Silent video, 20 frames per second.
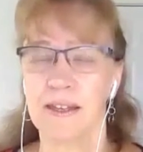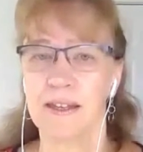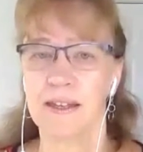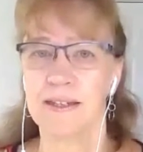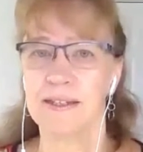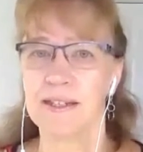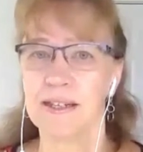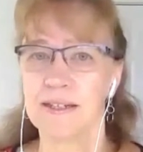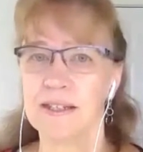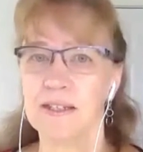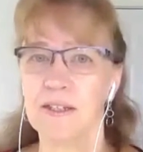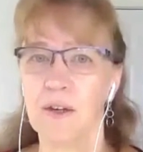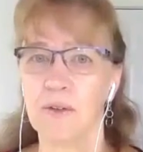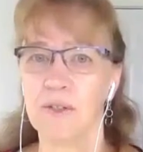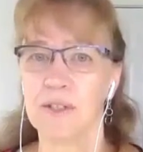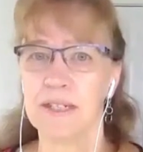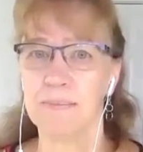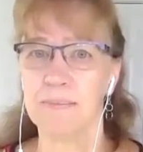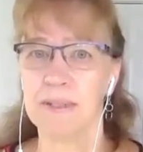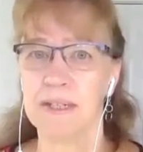it doesn't go
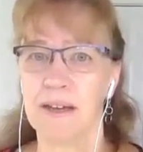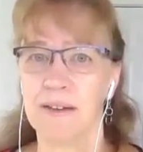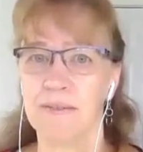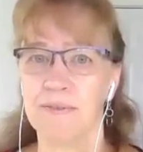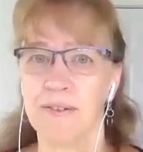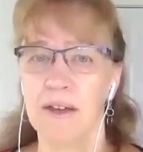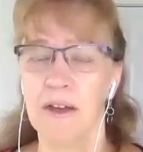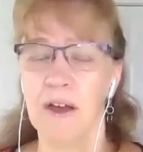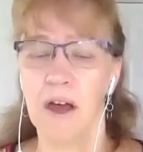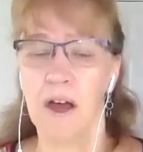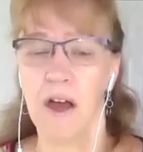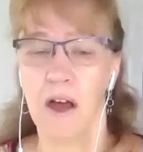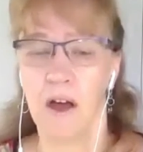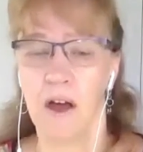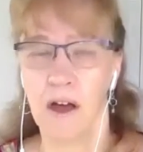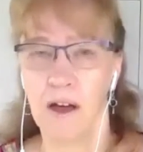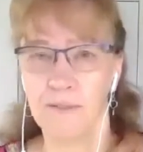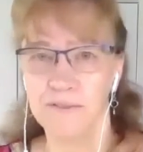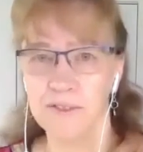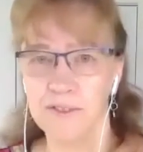deep enough.
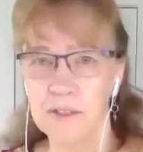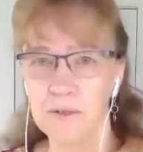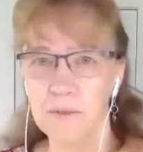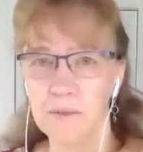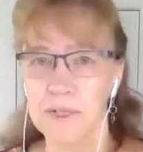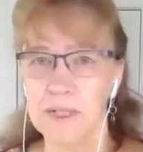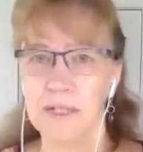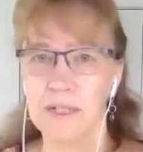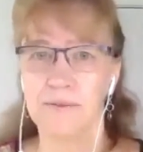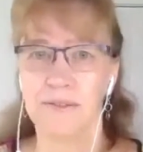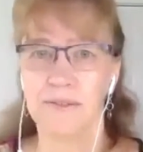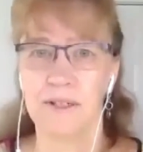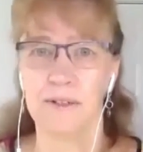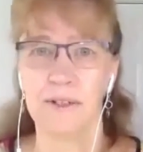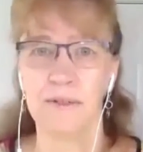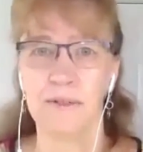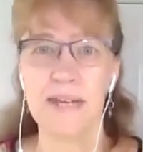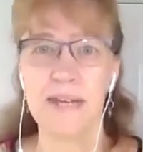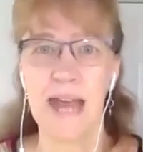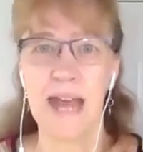Often we are
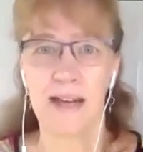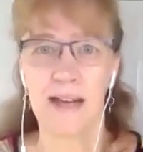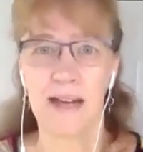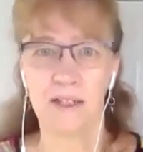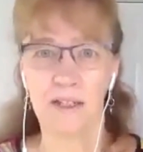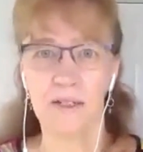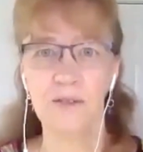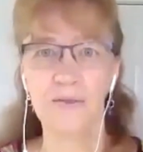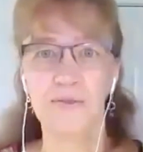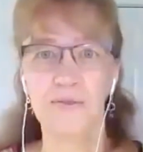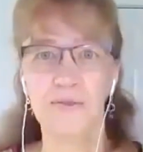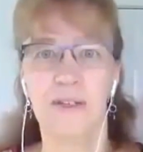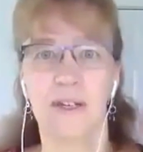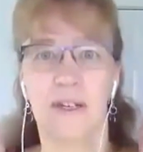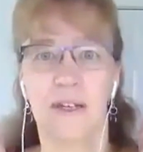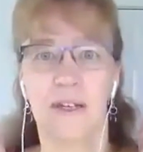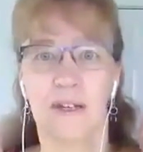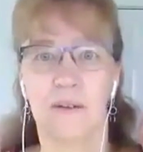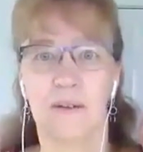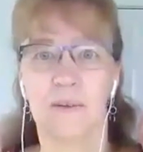very reactive.
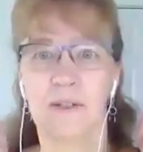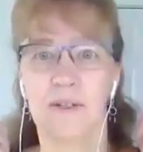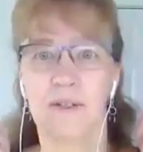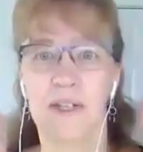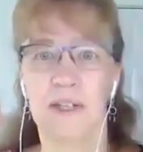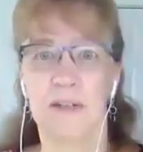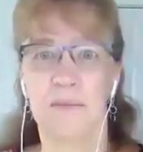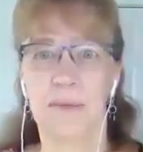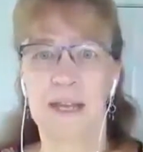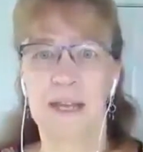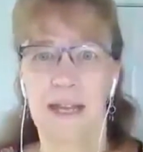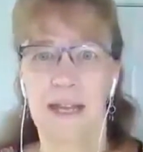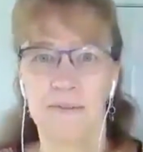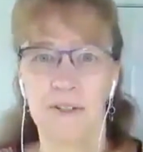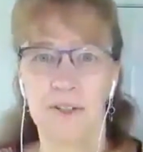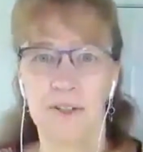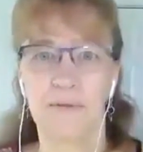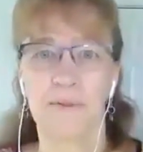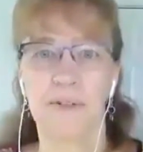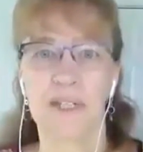We look at a
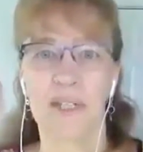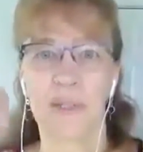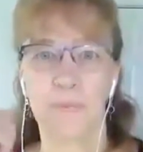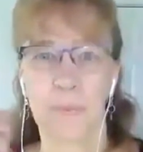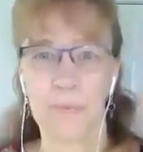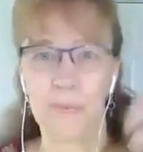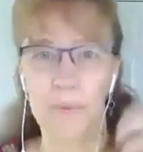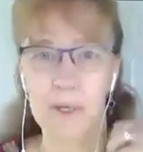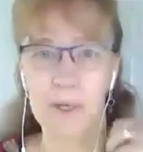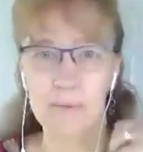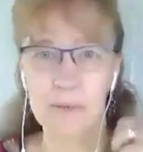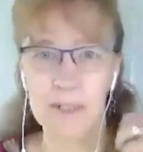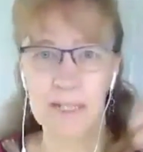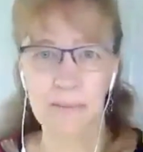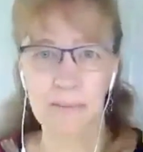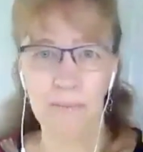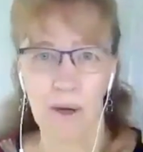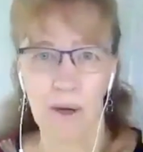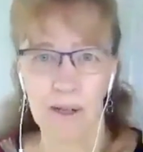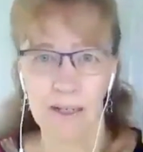behavior and we
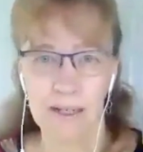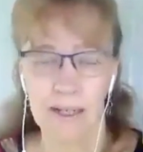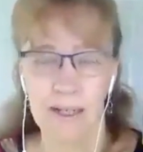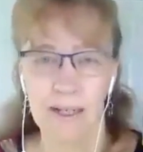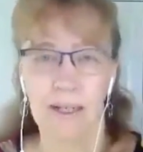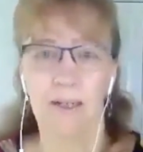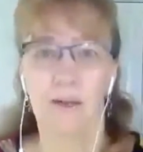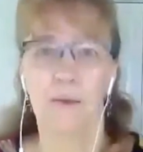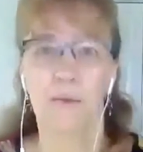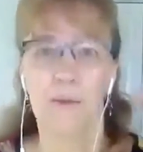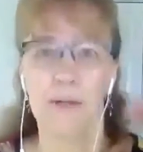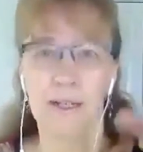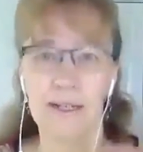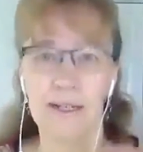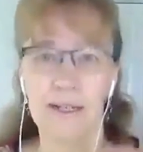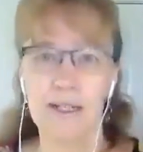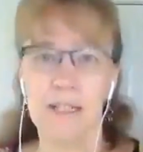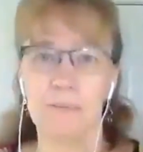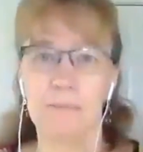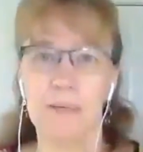respond. We
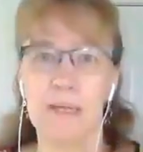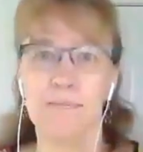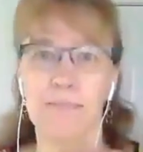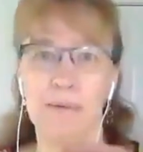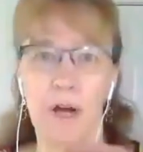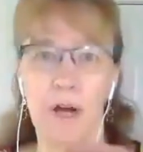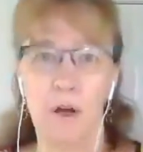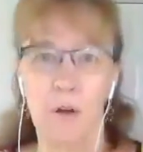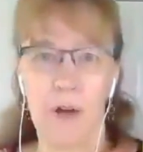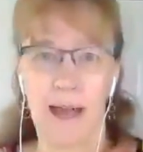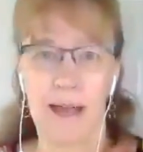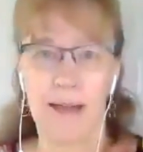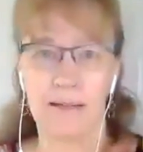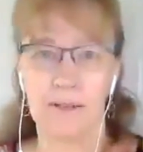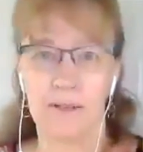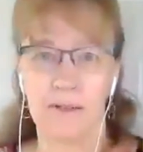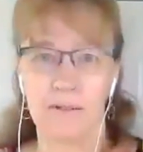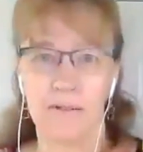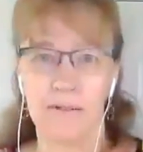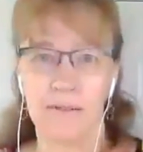need to be
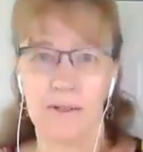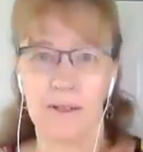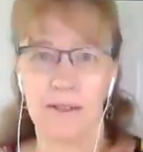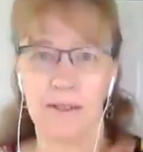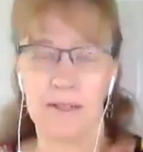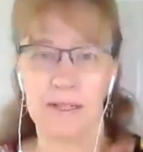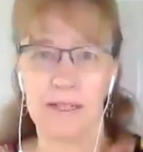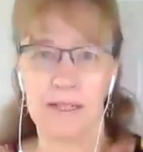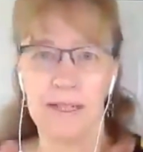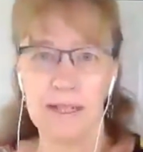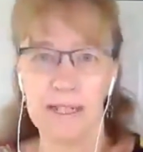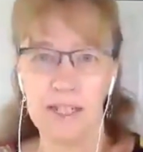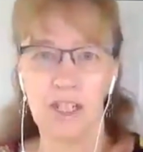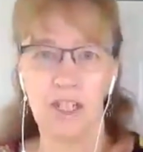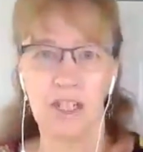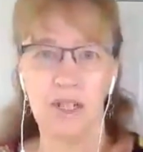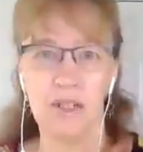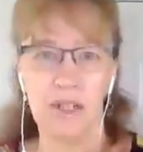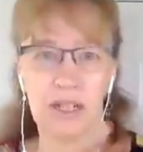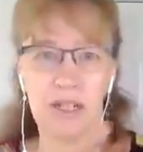proactive.
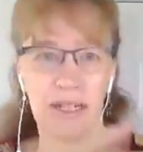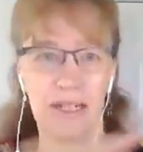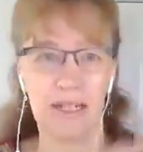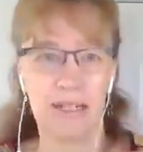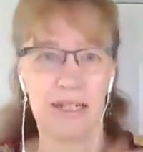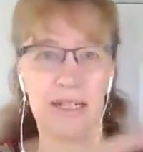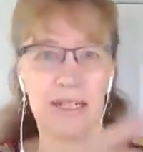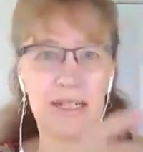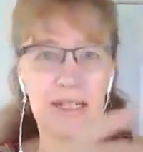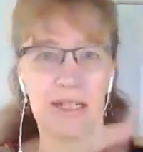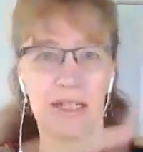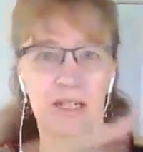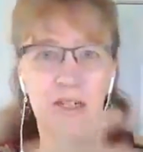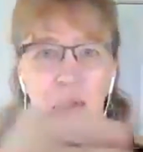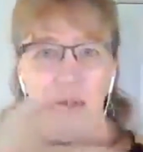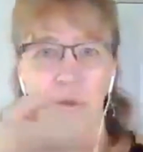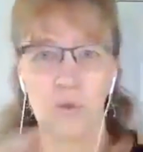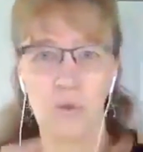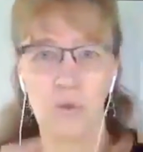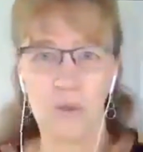Teach your kids these
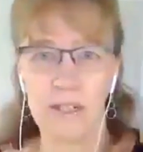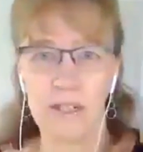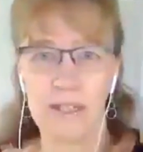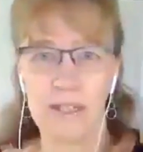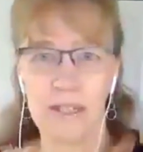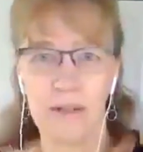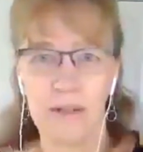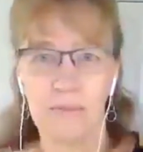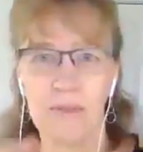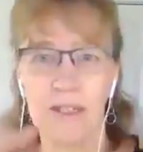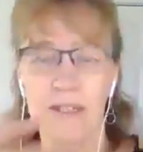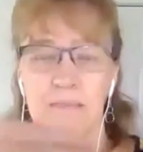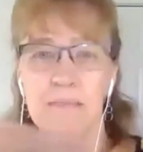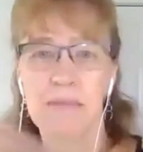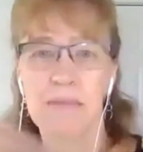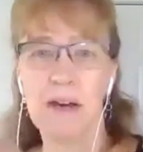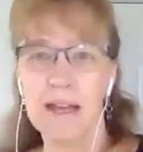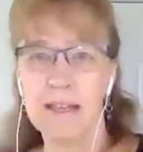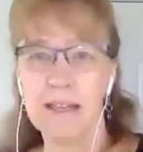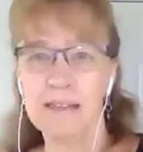tools.
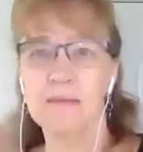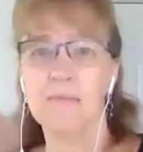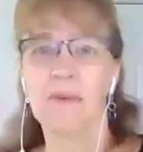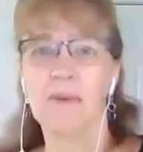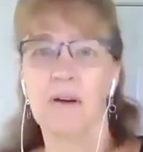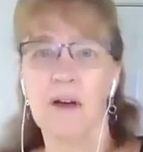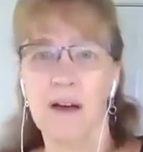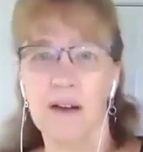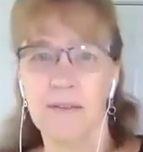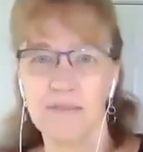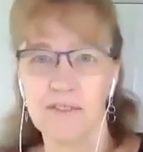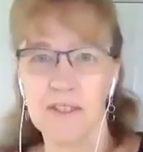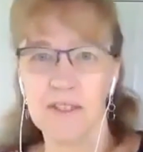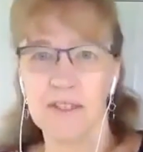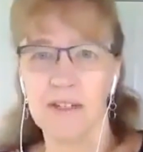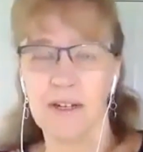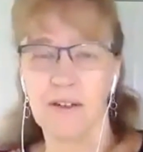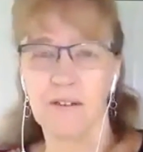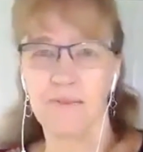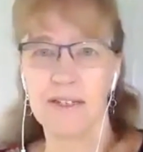Remind them
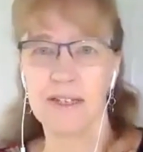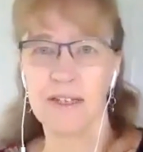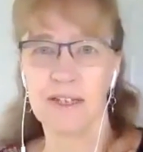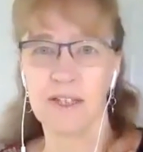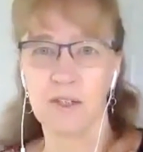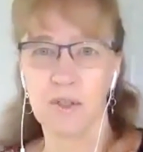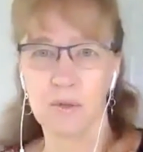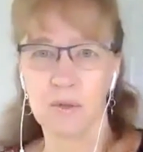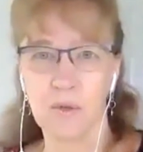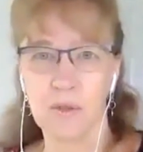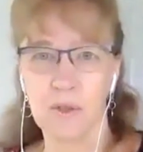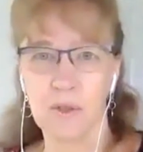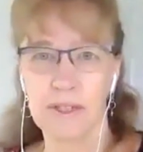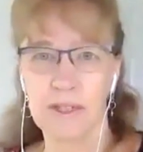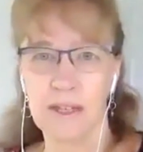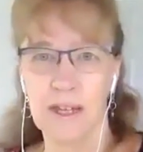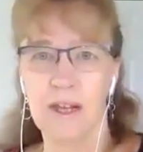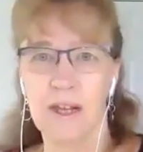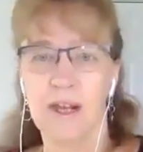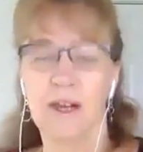often of these tools.